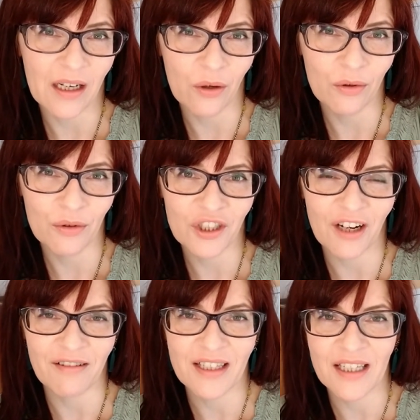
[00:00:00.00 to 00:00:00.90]
local
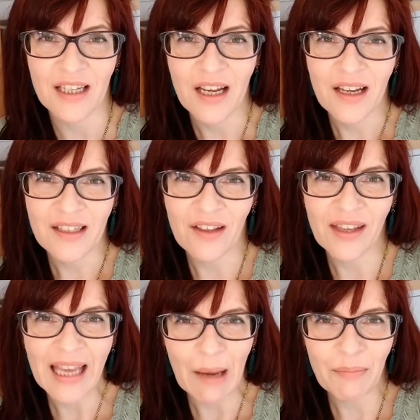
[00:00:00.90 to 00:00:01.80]
charities. So they
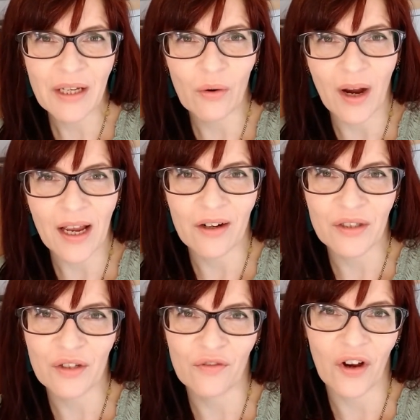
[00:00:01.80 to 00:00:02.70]
can be quite
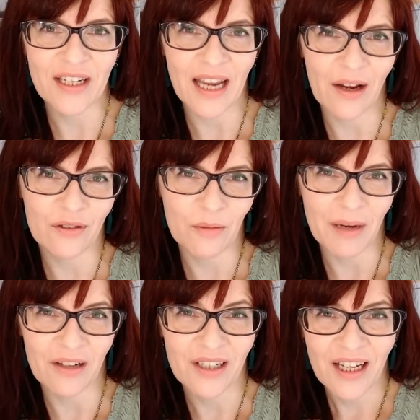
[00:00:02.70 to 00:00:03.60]
hard to find out
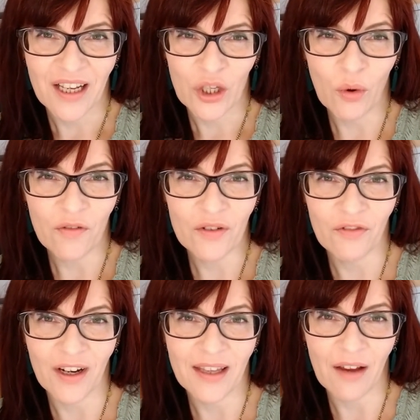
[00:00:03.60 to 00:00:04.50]
about. You often
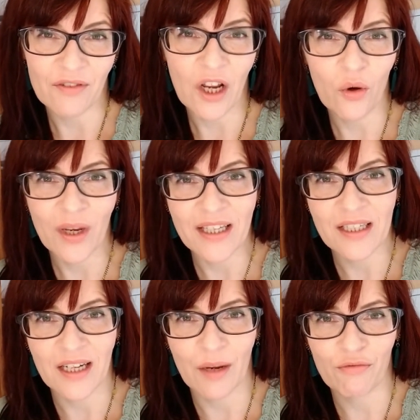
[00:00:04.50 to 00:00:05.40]
find they have no
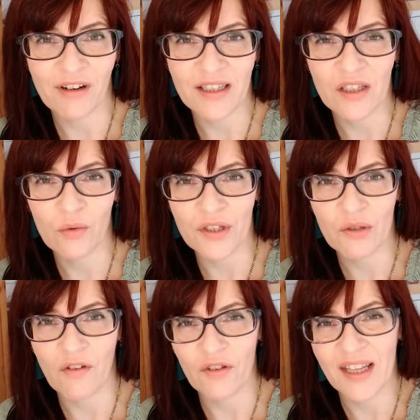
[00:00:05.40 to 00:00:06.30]
internet presence
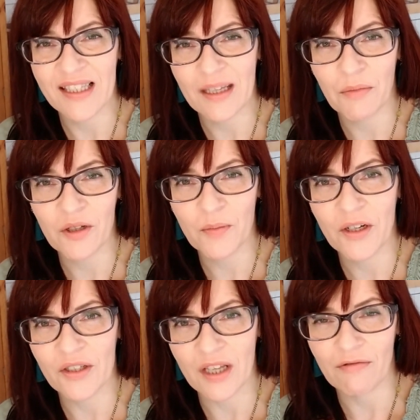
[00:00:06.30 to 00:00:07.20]
whatsoever, and that's sometimes
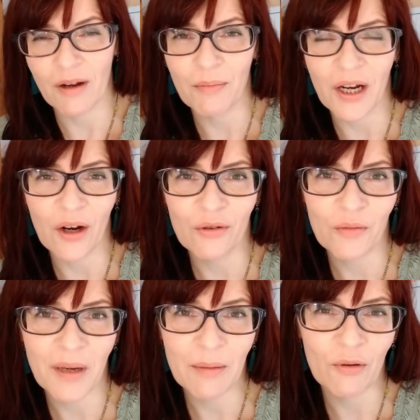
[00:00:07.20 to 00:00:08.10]
because they're run by older
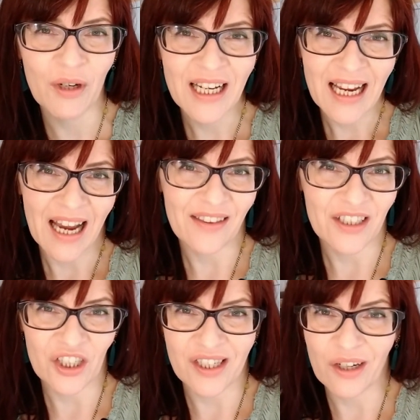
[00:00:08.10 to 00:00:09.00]
people and they
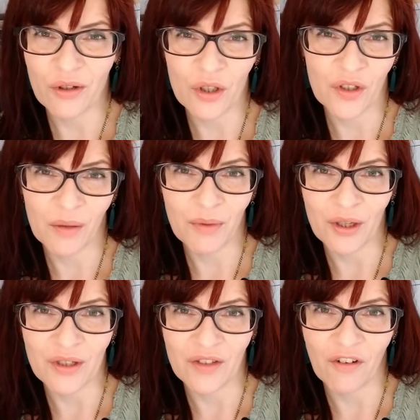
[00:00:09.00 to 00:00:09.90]
just don't use
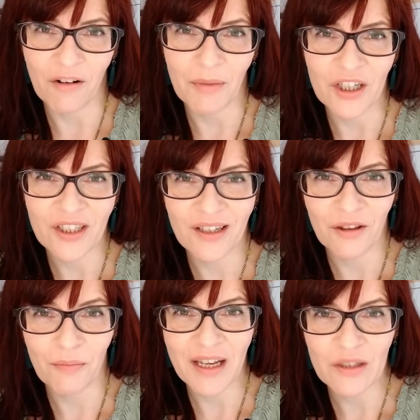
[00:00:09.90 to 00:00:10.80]
computers very much. So
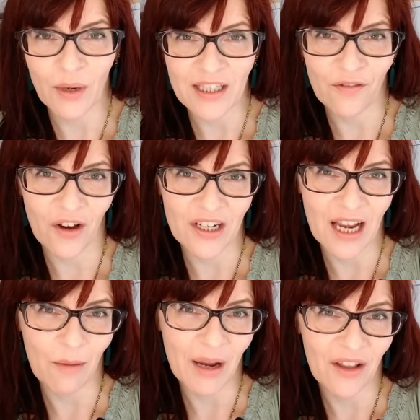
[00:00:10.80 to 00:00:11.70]
the best way to find
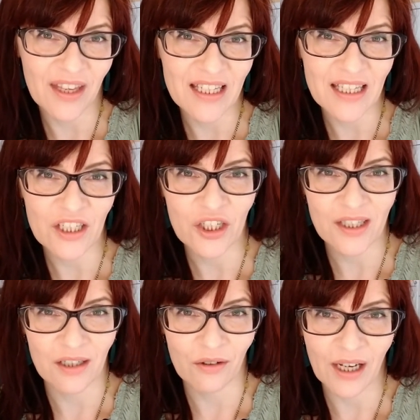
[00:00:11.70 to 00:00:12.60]
out about these is
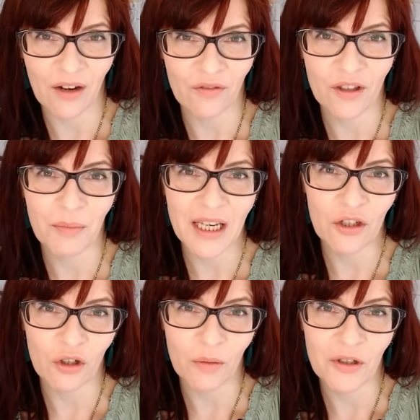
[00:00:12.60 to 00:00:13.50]
just to look out for them in
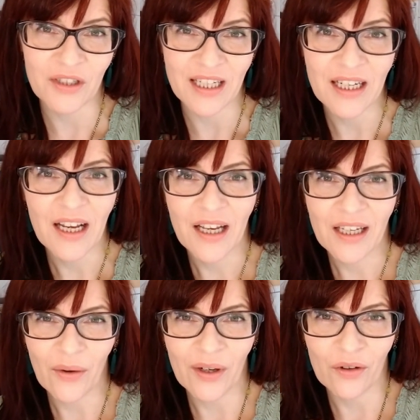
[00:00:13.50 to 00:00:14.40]
your community.
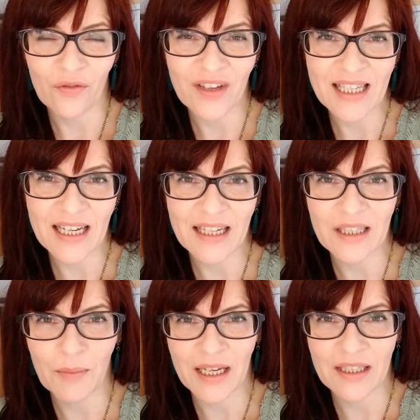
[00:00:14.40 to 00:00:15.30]
Go along and visit and
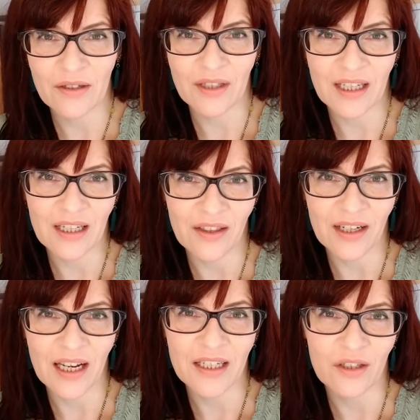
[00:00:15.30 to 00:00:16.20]
speak to the
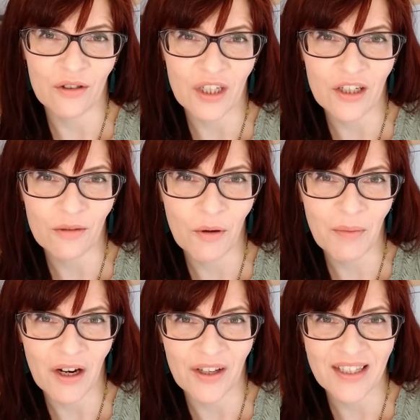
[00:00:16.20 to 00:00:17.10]
ladies or gentlemen
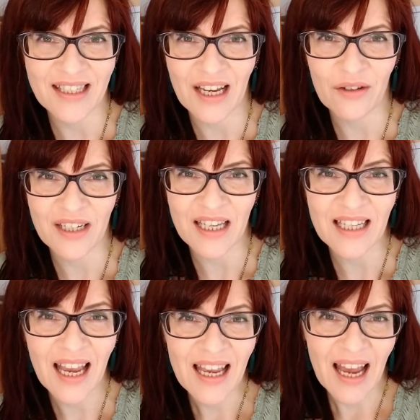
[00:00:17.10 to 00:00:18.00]
behind the sales desk
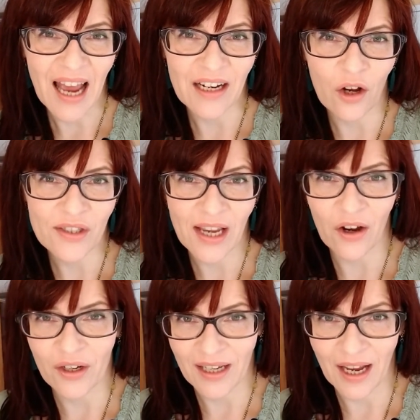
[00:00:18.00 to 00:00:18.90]
and ask
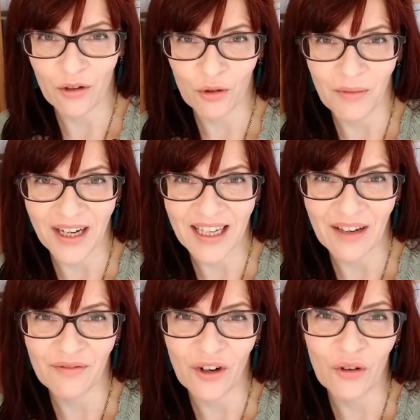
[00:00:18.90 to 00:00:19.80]
how you might get
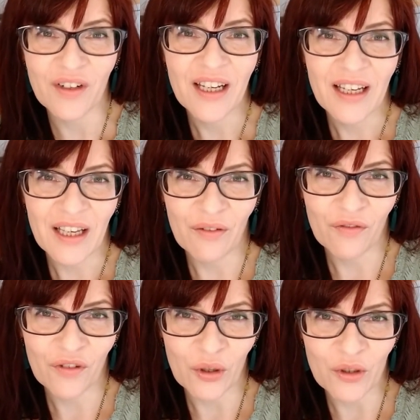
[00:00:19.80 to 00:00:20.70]
involved in
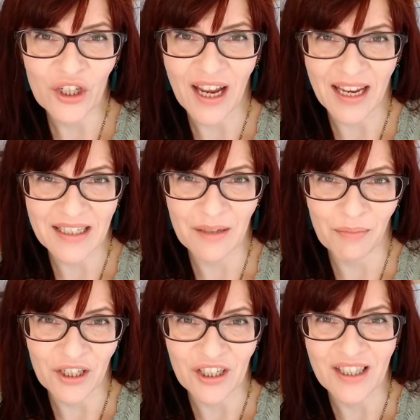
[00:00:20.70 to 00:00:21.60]
future
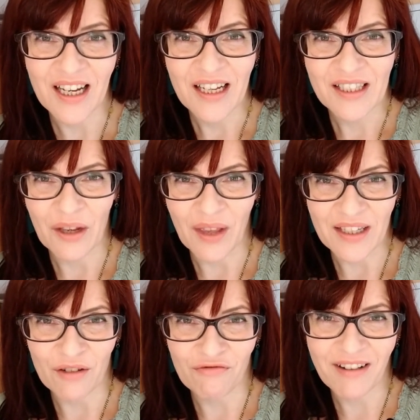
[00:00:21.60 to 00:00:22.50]
exhibitions. So
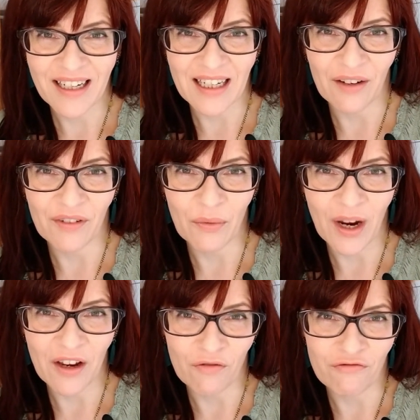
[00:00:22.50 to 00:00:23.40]
that's a really lovely
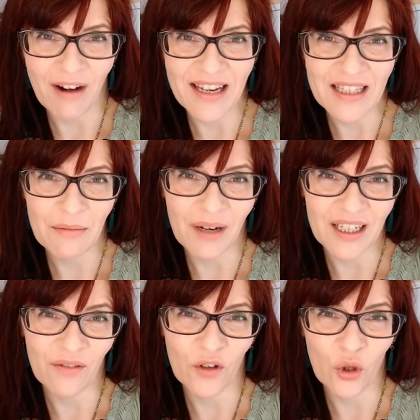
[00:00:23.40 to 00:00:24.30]
way of raising
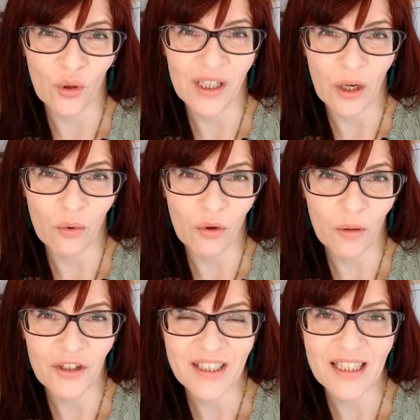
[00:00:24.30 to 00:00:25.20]
money for your local
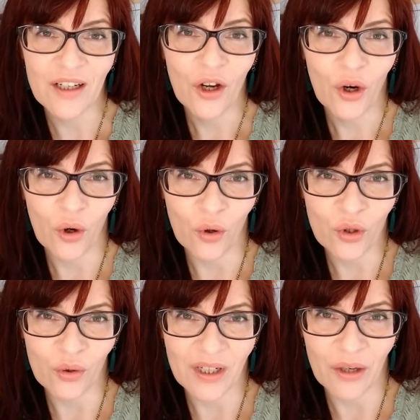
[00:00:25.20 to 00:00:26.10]
community or
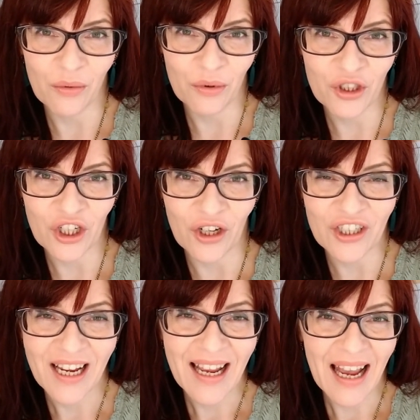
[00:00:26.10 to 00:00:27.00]
your local church.
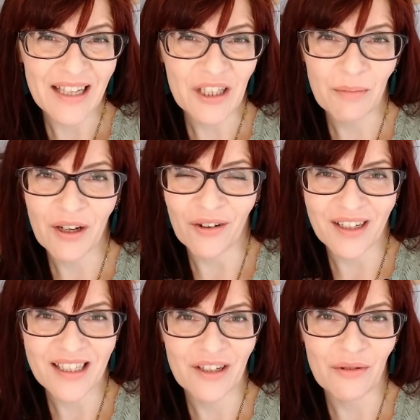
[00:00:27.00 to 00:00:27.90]
And to be
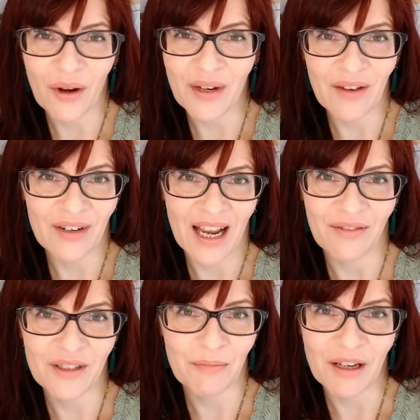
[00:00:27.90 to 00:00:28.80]
honest, you don't even
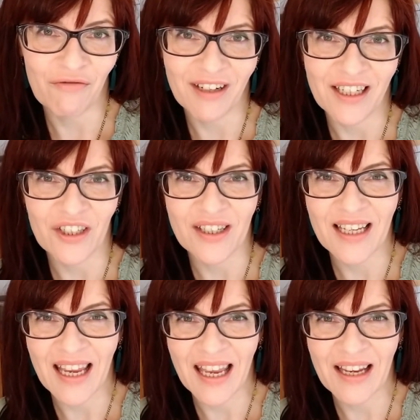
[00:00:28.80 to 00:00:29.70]
have to be religious.
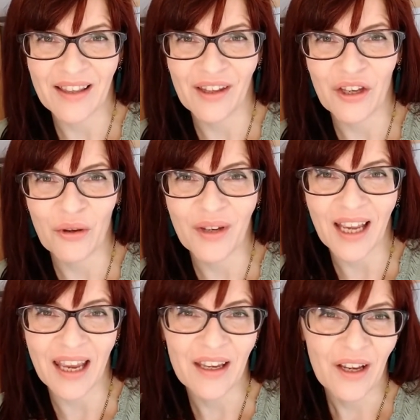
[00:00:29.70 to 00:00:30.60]
Here in the
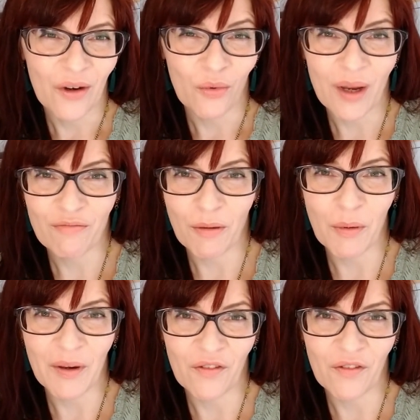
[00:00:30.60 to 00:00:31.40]
UK, we're probably